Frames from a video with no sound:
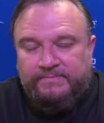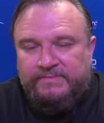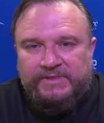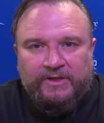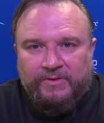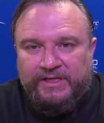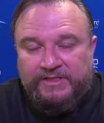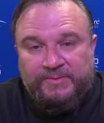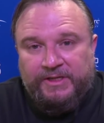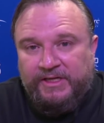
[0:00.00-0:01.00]
you know,
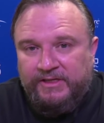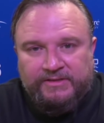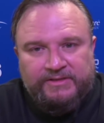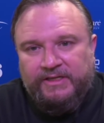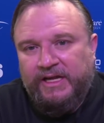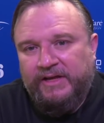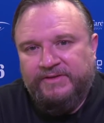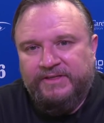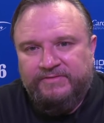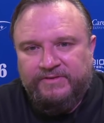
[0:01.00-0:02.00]
each player is going to have
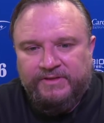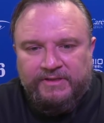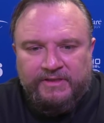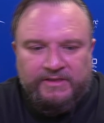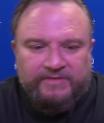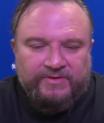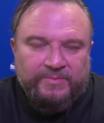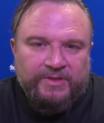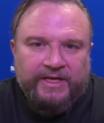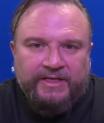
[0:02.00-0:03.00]
a different
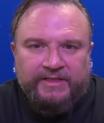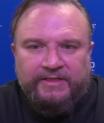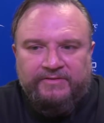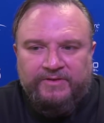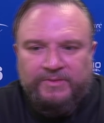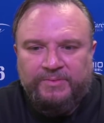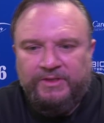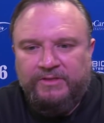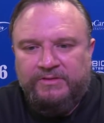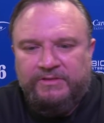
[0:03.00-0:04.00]
plan and a different
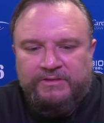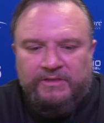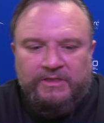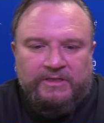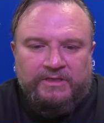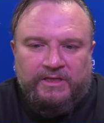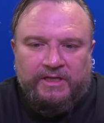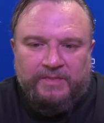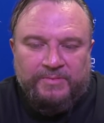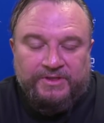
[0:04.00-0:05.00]
approach.
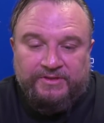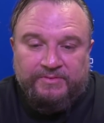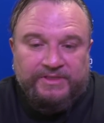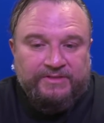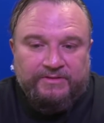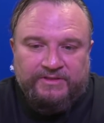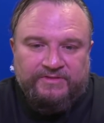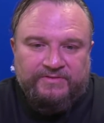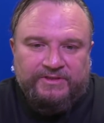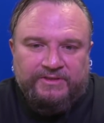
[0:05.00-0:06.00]
But the
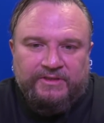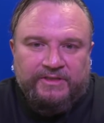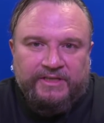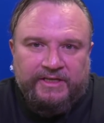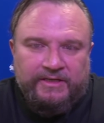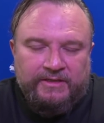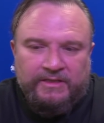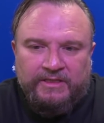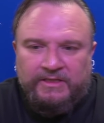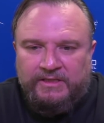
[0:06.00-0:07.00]
resources for sure are there,
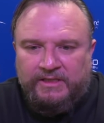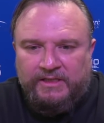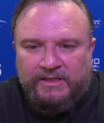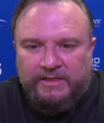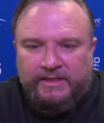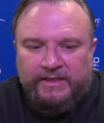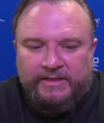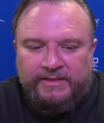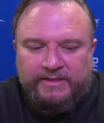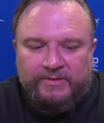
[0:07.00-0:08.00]

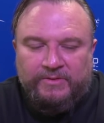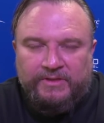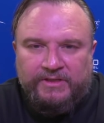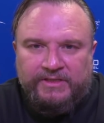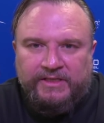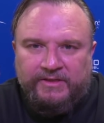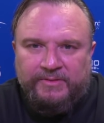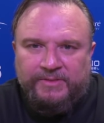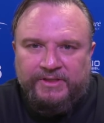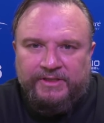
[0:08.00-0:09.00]
and will continue
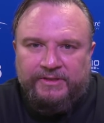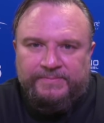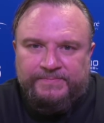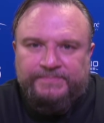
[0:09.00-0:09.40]
to be there.